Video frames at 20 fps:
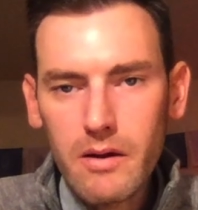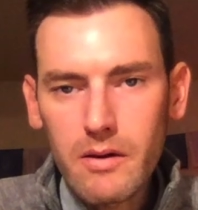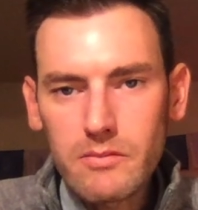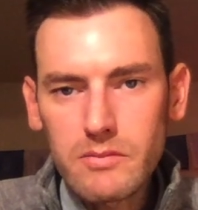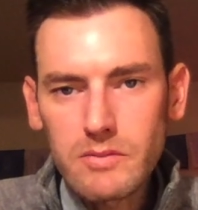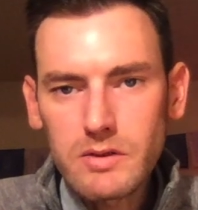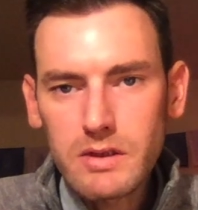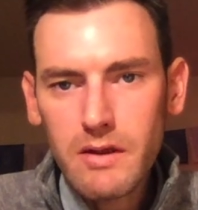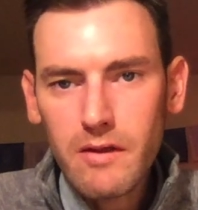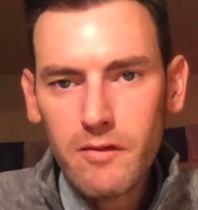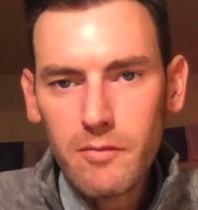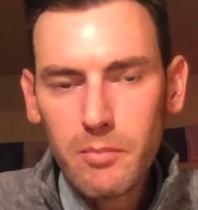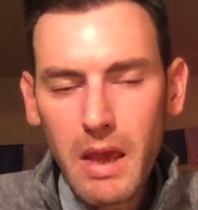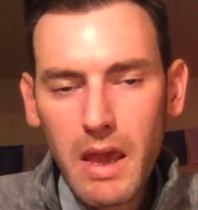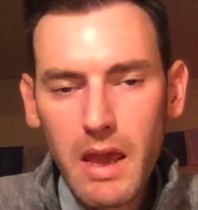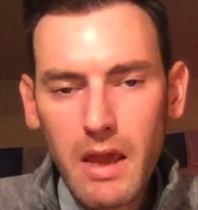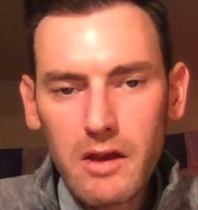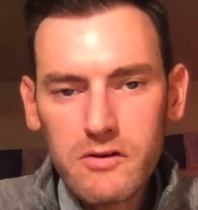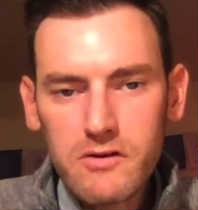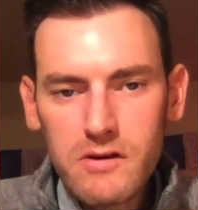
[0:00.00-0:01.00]
She's
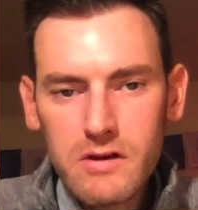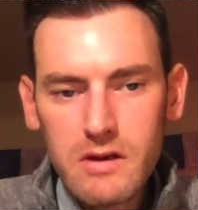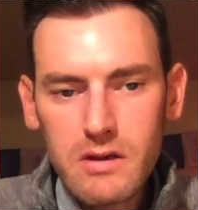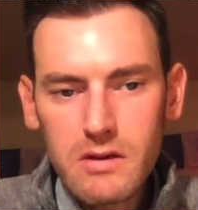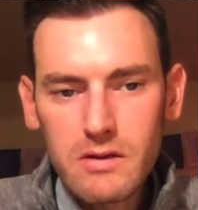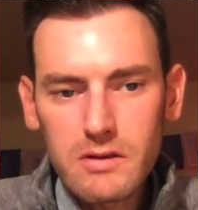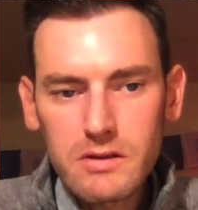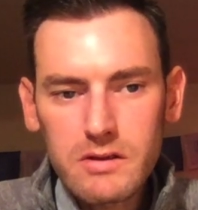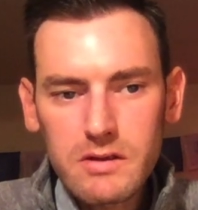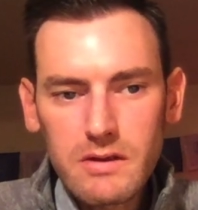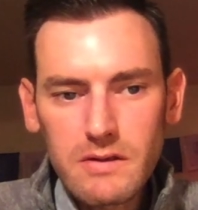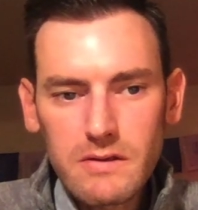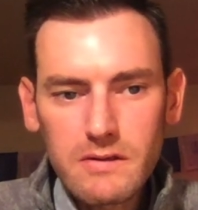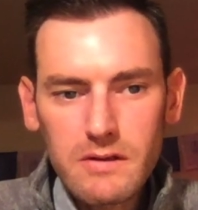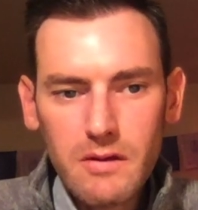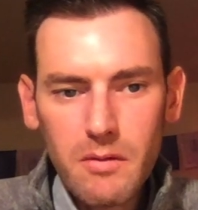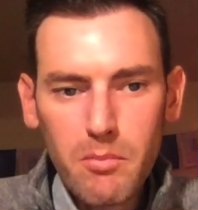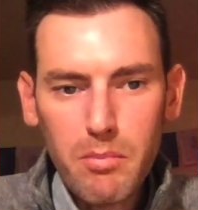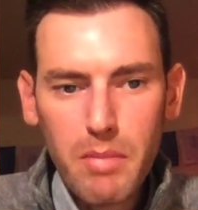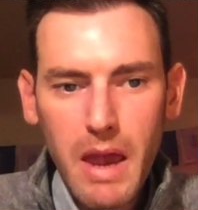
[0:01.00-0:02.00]
patient, she's
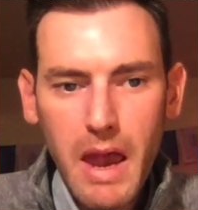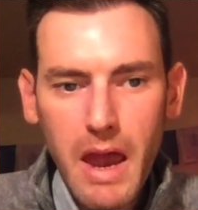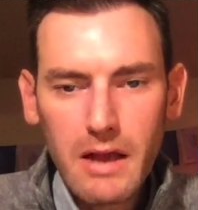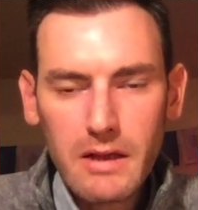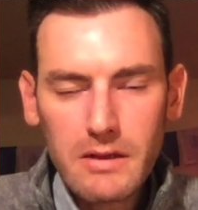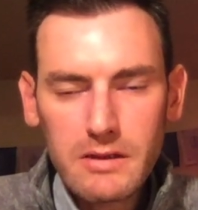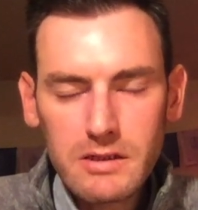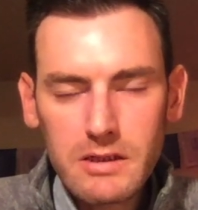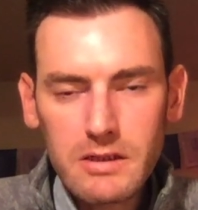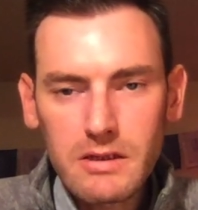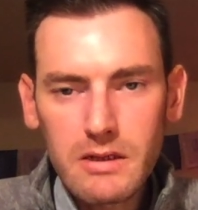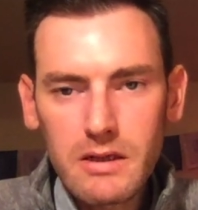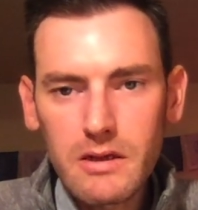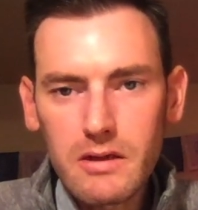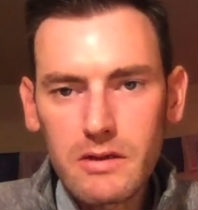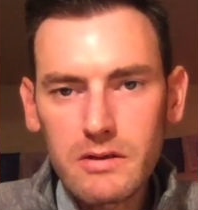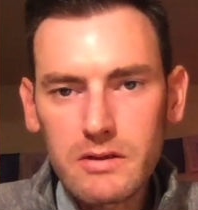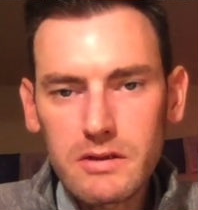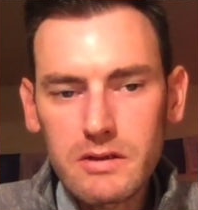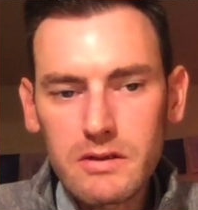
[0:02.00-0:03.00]

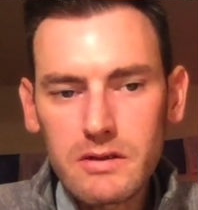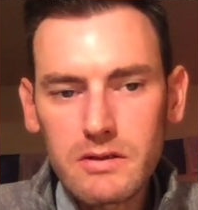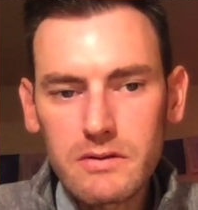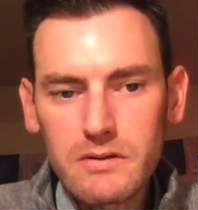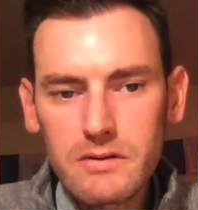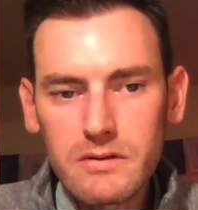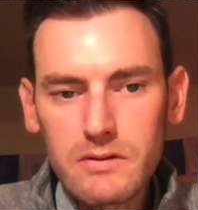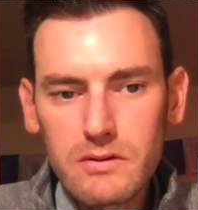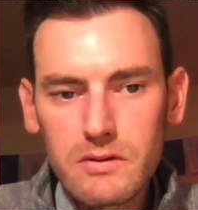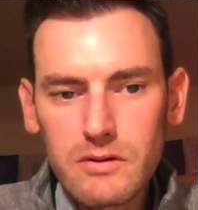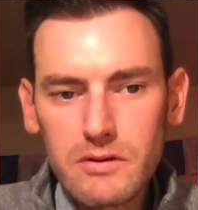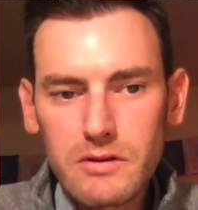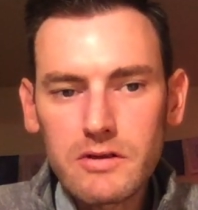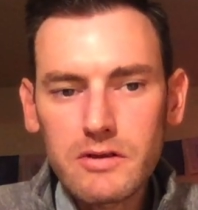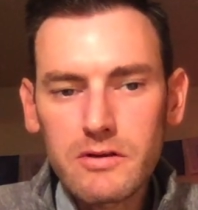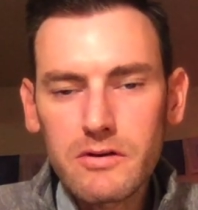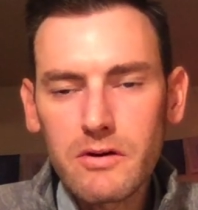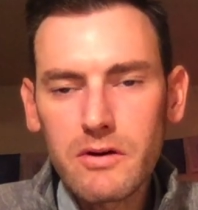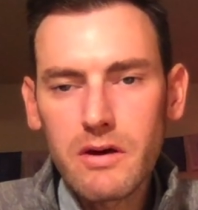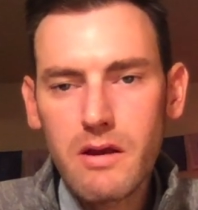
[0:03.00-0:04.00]
compassionate, she's
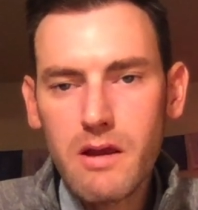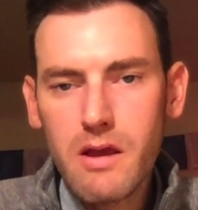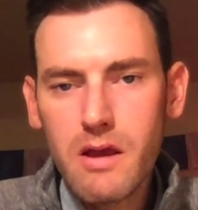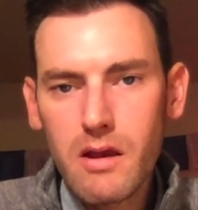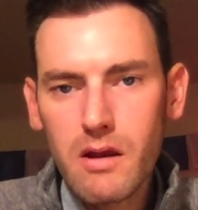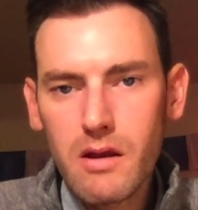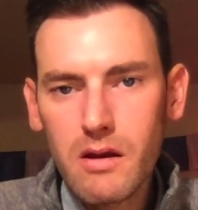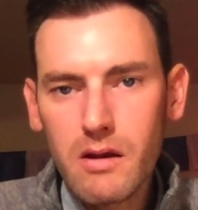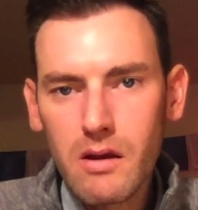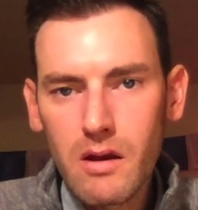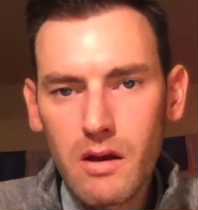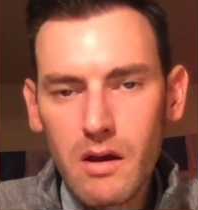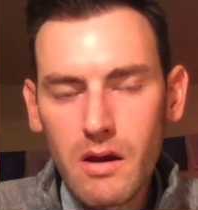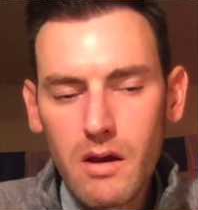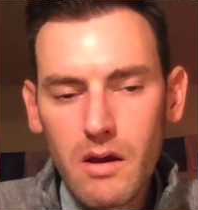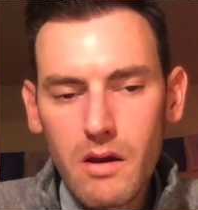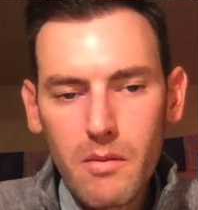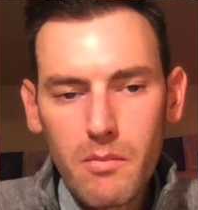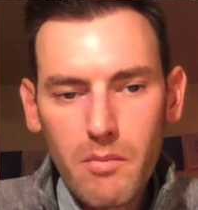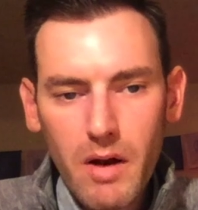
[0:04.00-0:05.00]
nurturing,
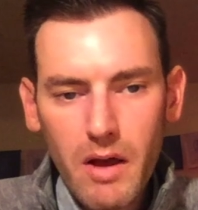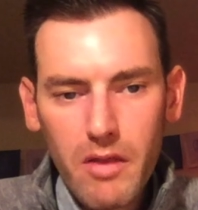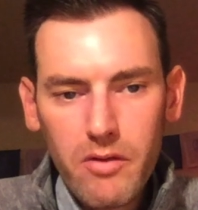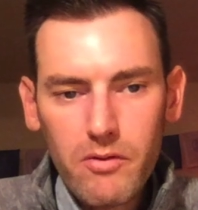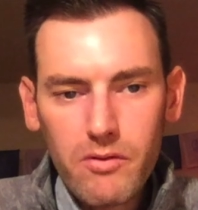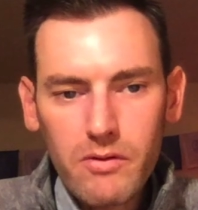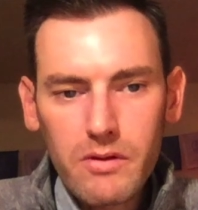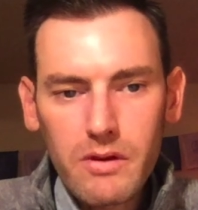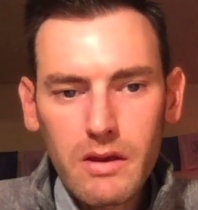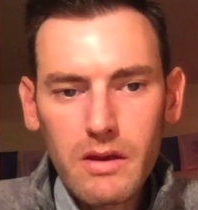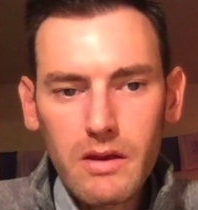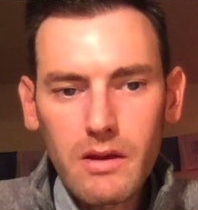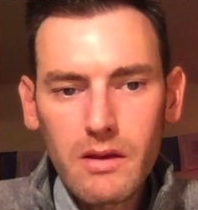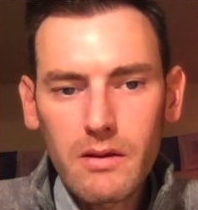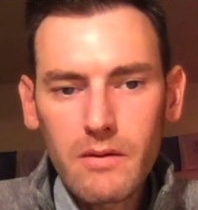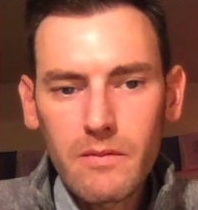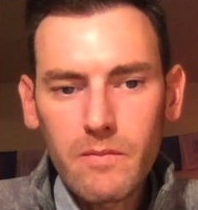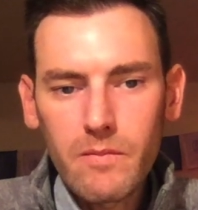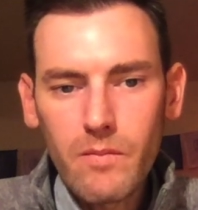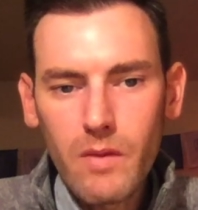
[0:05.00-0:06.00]

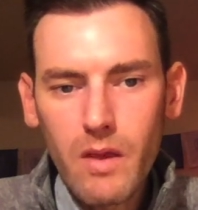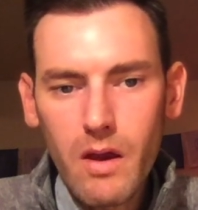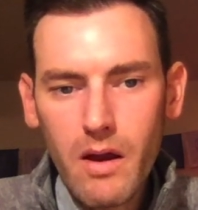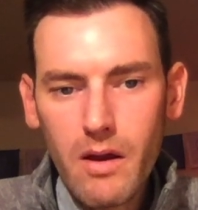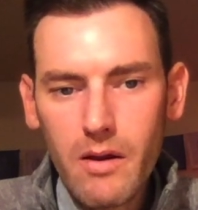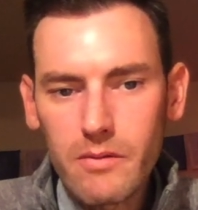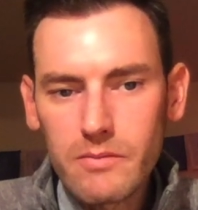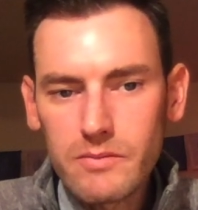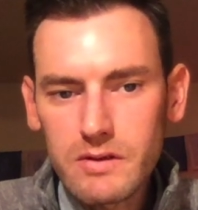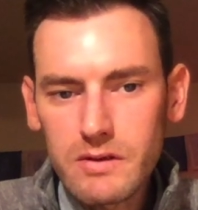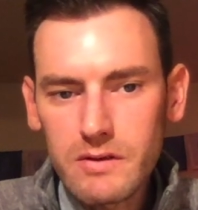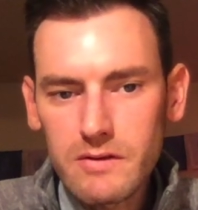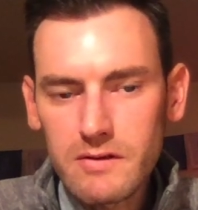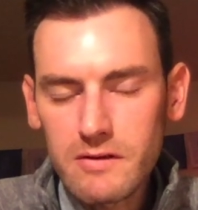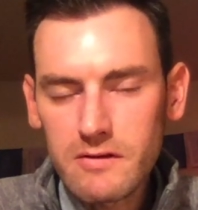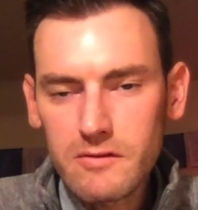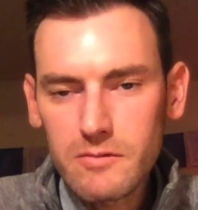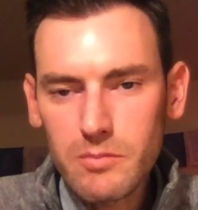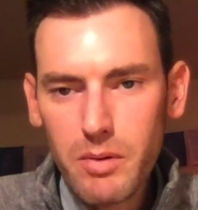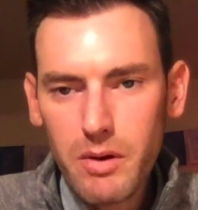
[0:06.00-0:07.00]
motherly, she's a
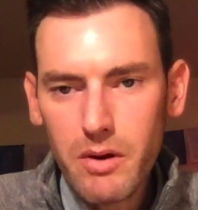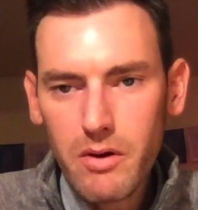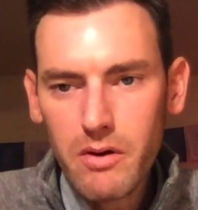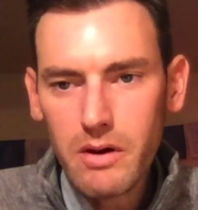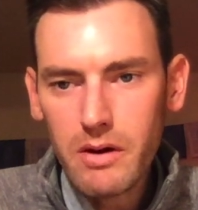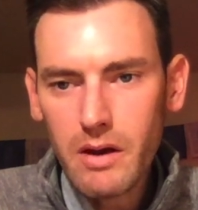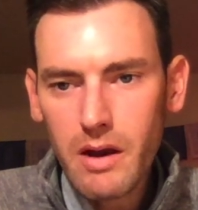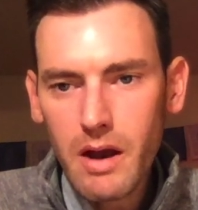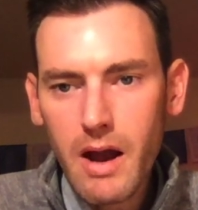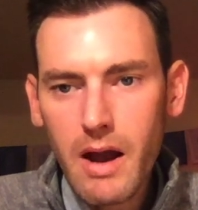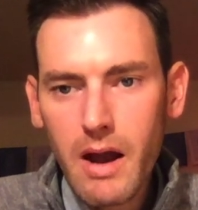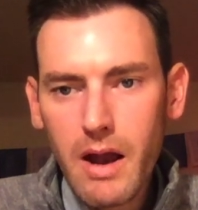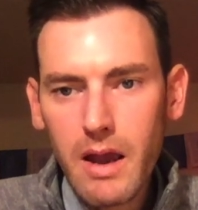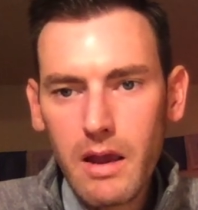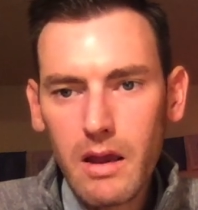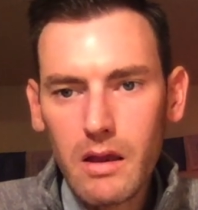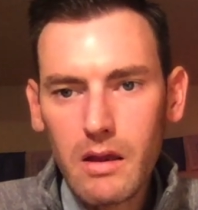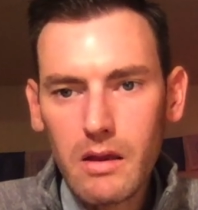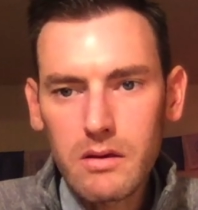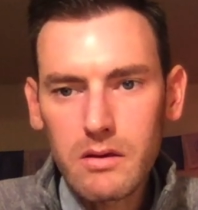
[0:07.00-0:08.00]
spirit
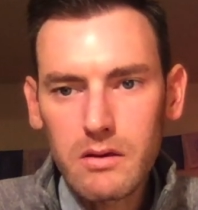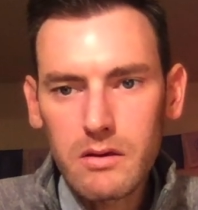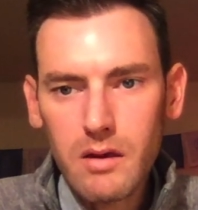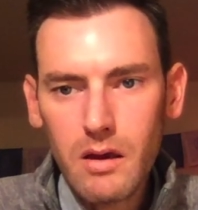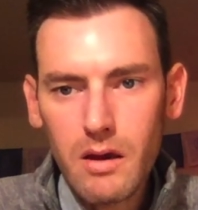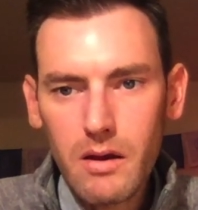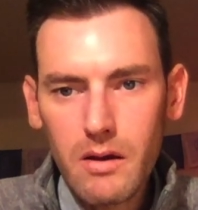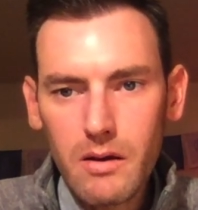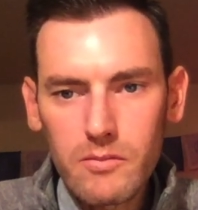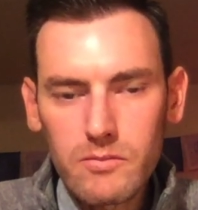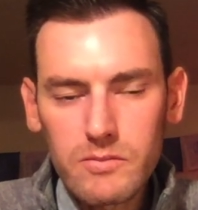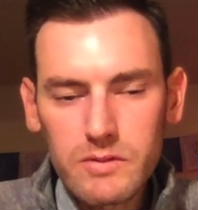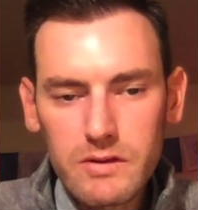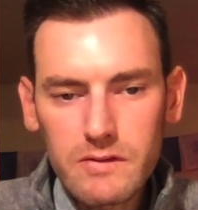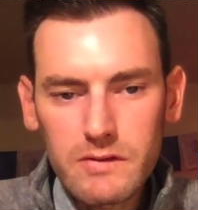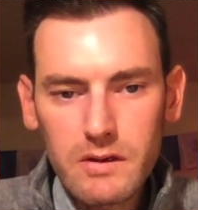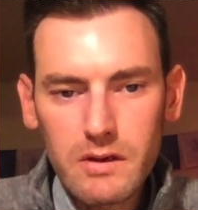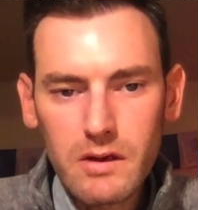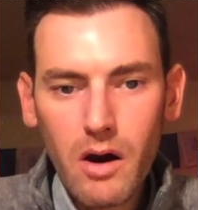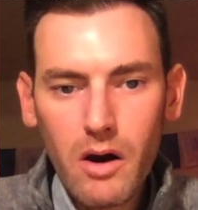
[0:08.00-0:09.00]
guide,
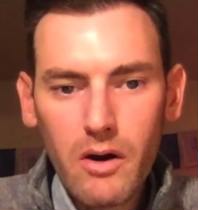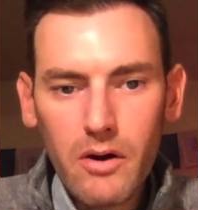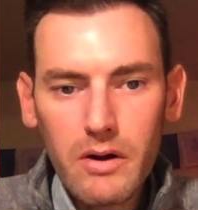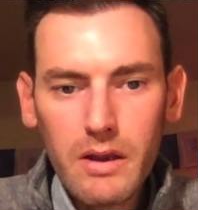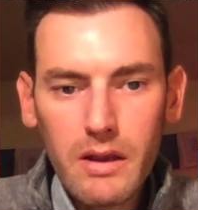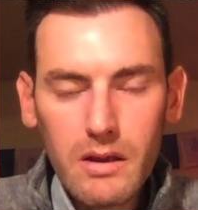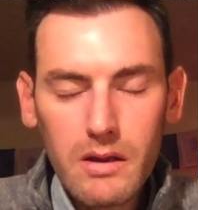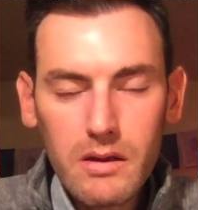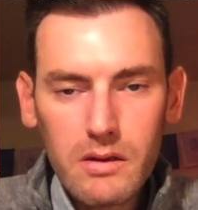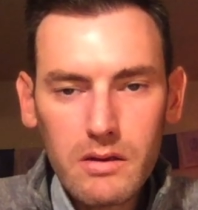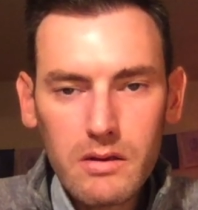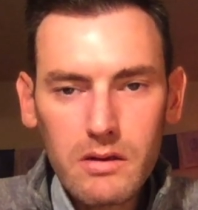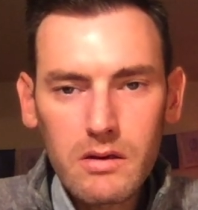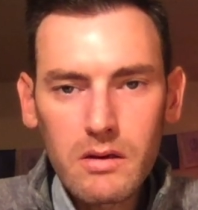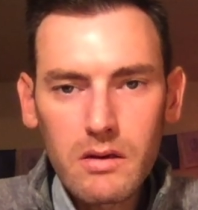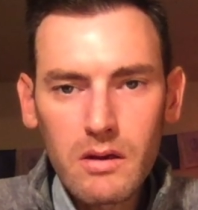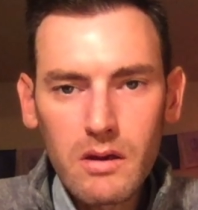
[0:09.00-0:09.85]
she's a guardian.